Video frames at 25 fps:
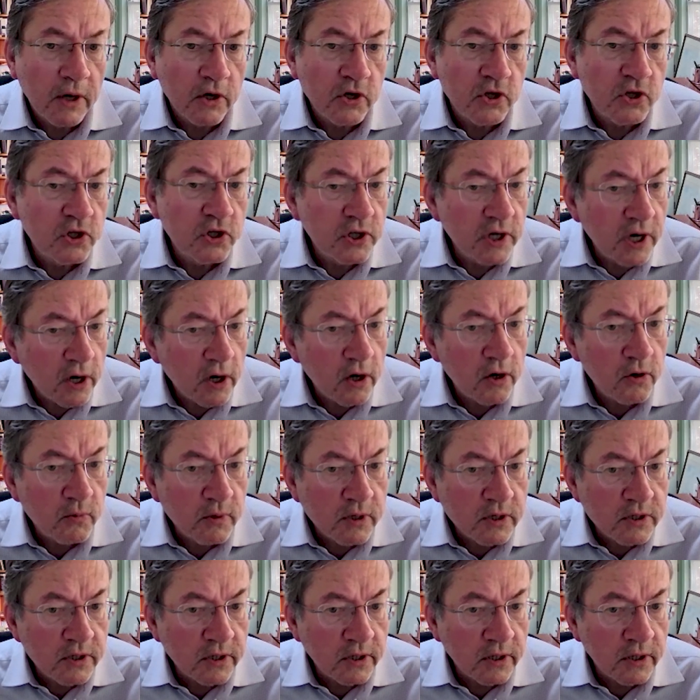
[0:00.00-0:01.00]
more about
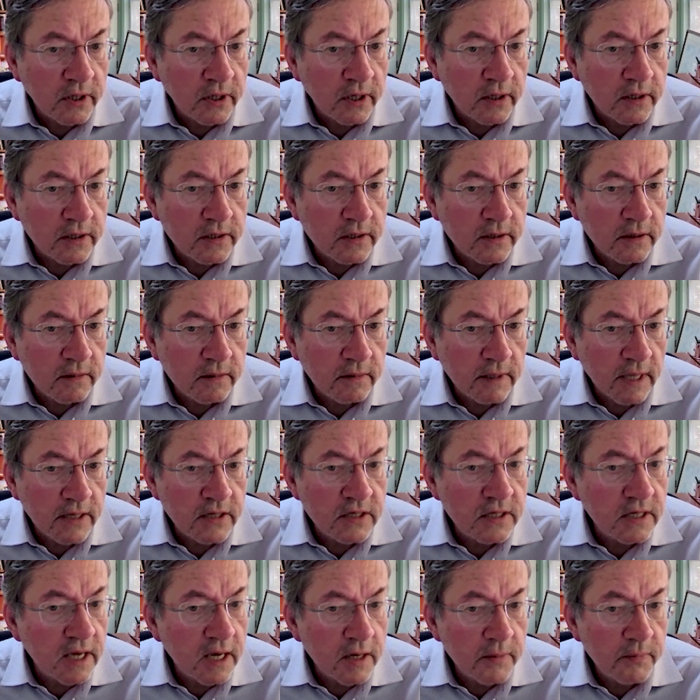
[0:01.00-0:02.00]
shared resilience.
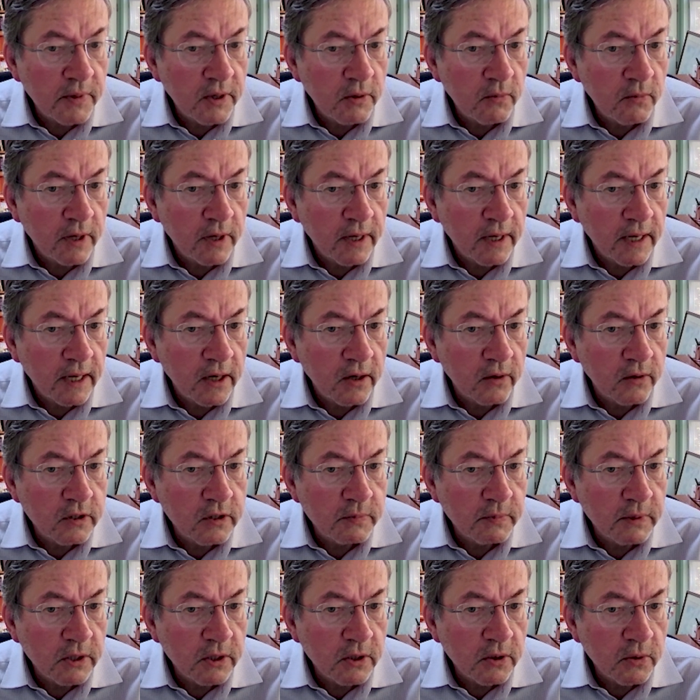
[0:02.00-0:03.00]
That's not been what
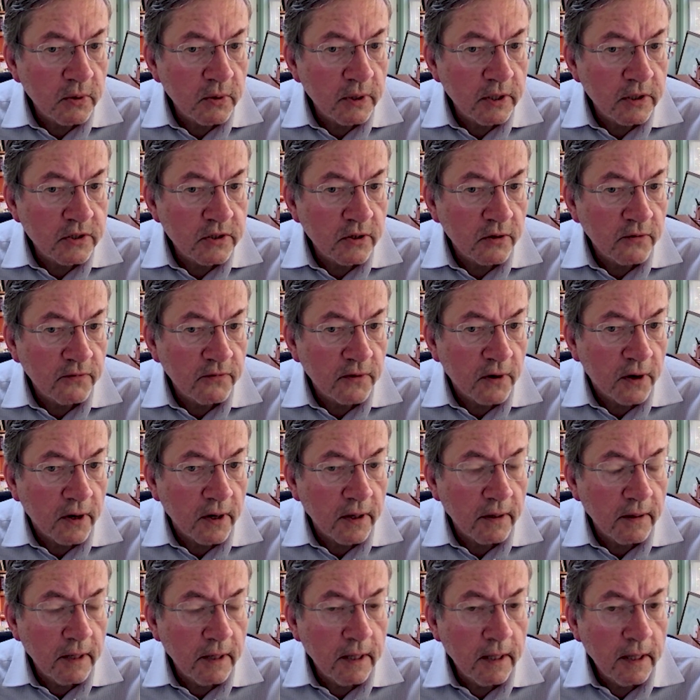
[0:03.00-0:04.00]
NATO has been doing so
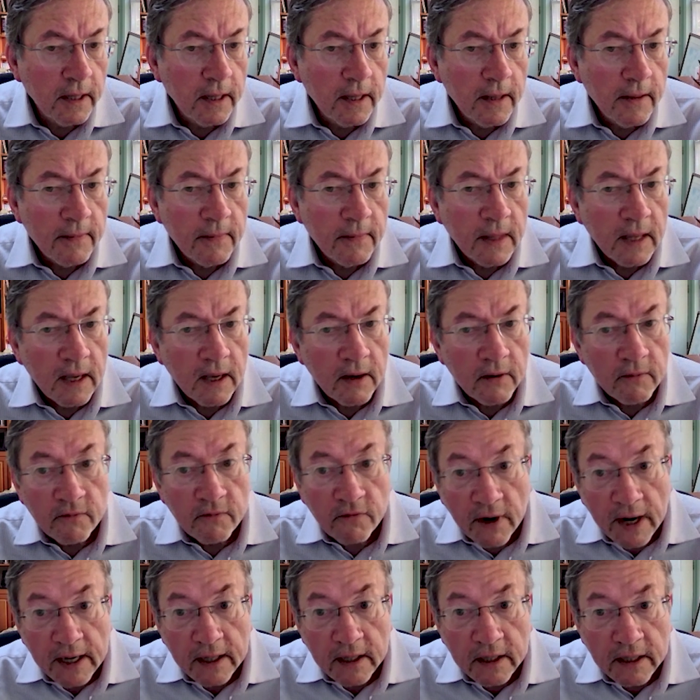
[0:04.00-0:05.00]
far.
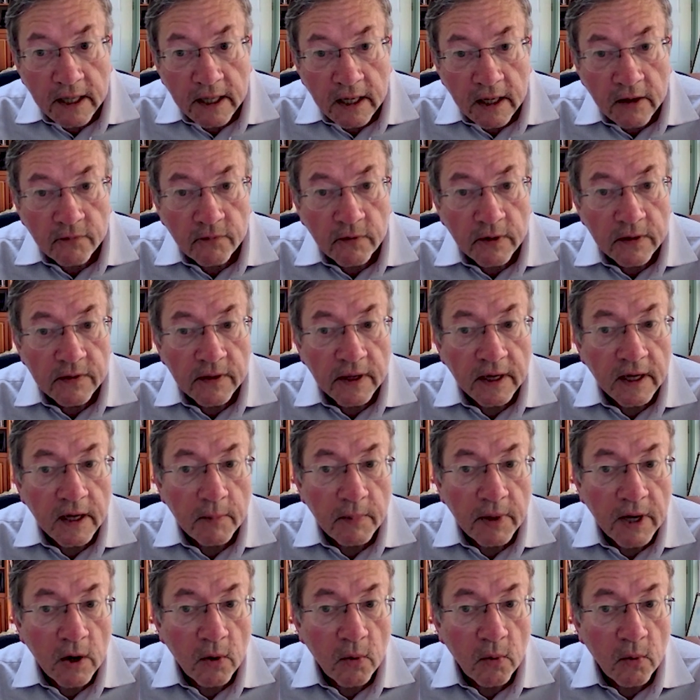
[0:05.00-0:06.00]
And frankly, if we
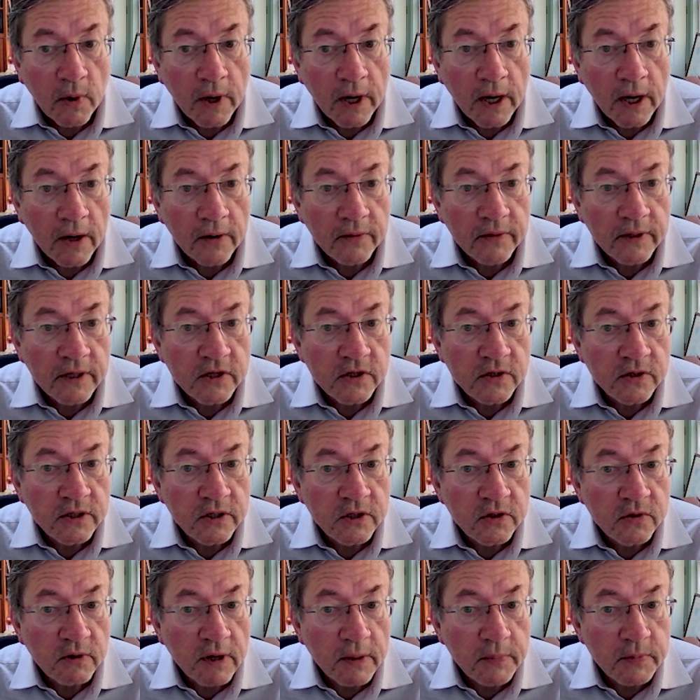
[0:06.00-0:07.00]
think about where
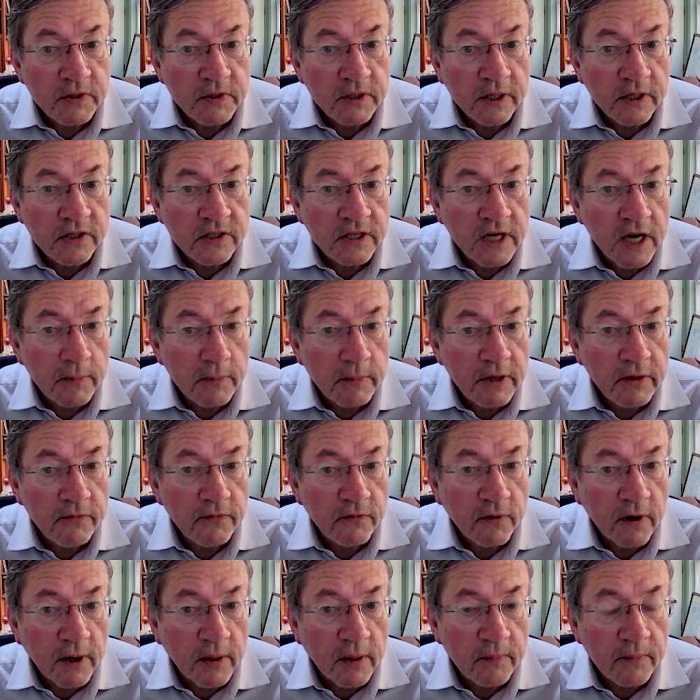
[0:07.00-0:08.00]
this disruption is
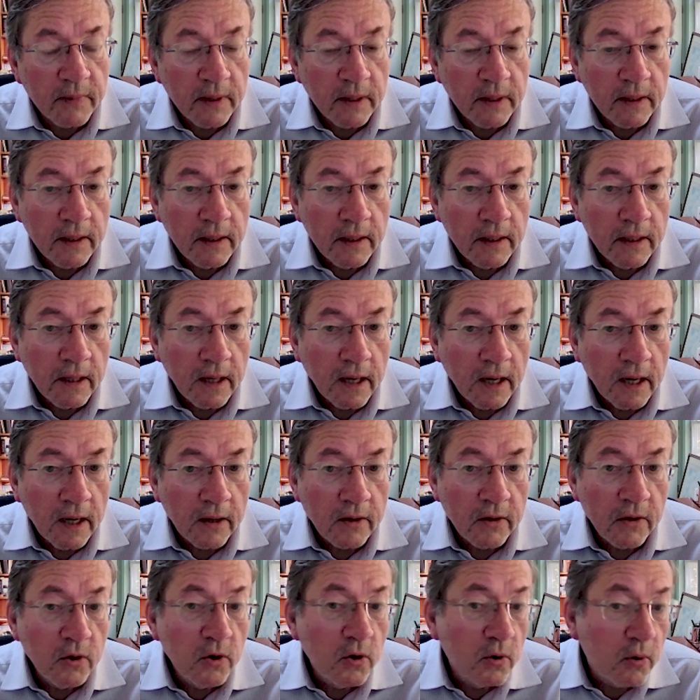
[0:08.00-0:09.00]
coming from,
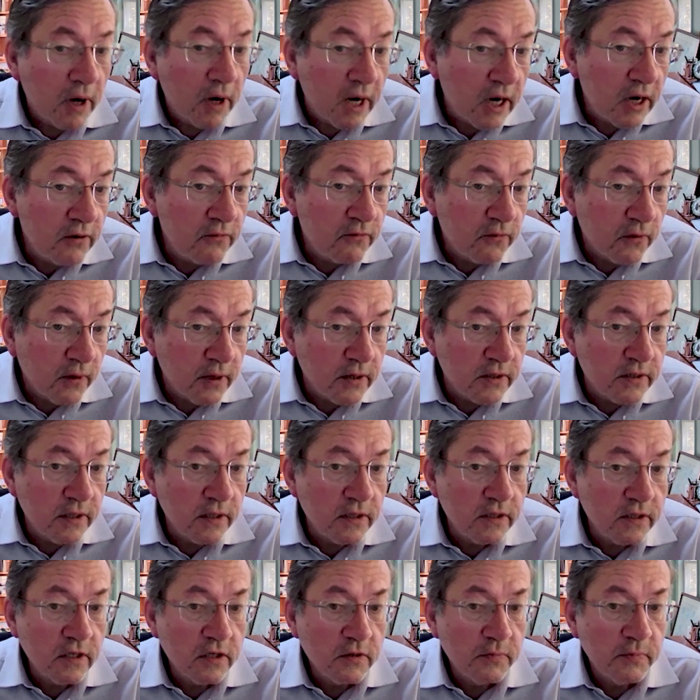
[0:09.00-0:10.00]
Ukraine, for
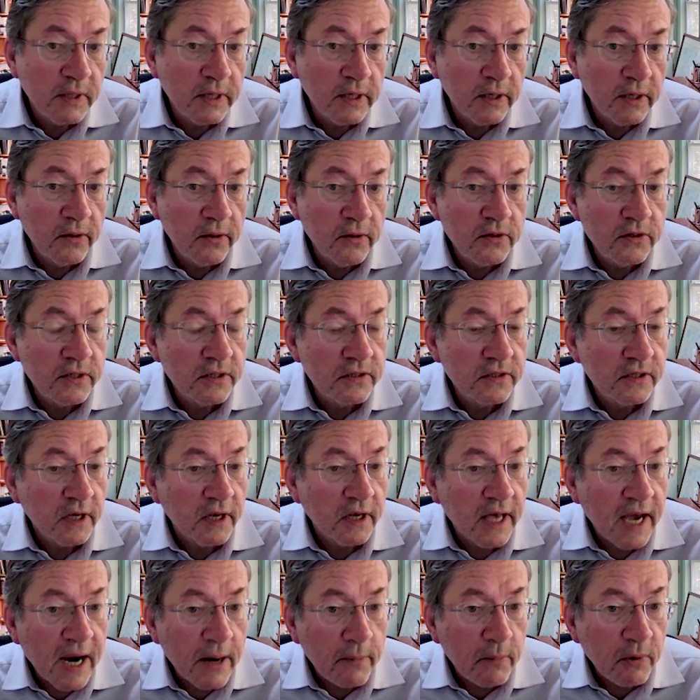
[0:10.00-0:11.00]
instance, is being used
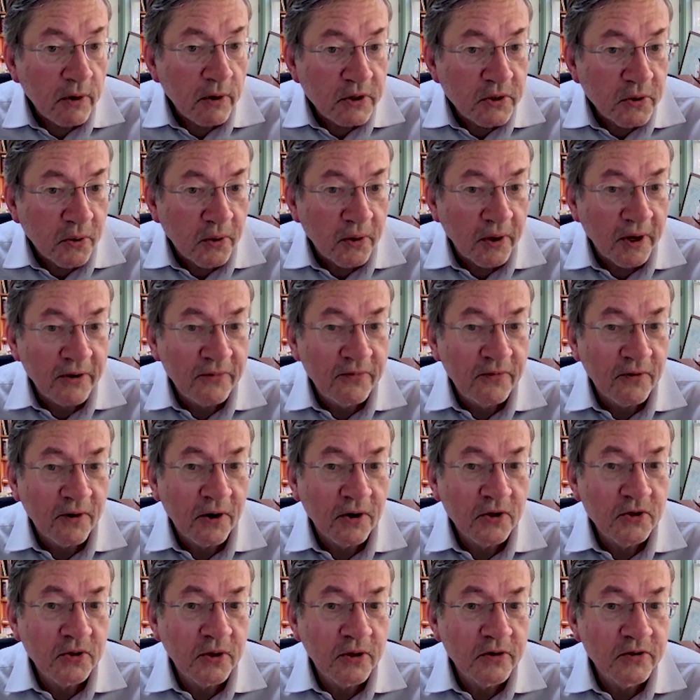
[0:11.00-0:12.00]
as a laboratory
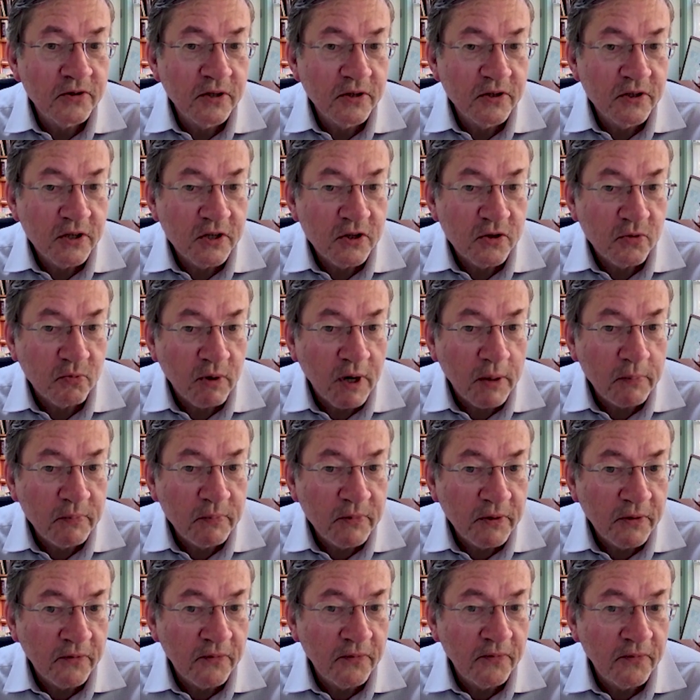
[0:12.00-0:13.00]
for all sorts of
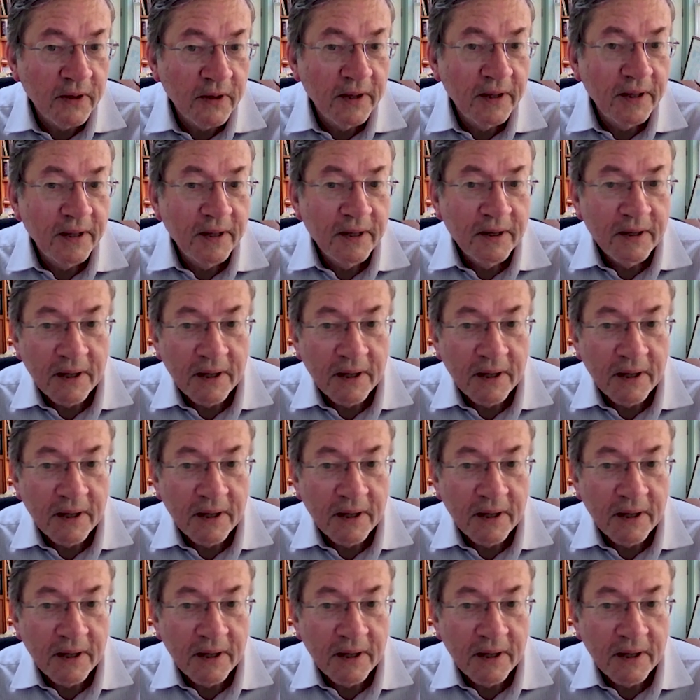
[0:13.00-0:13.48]
disruptive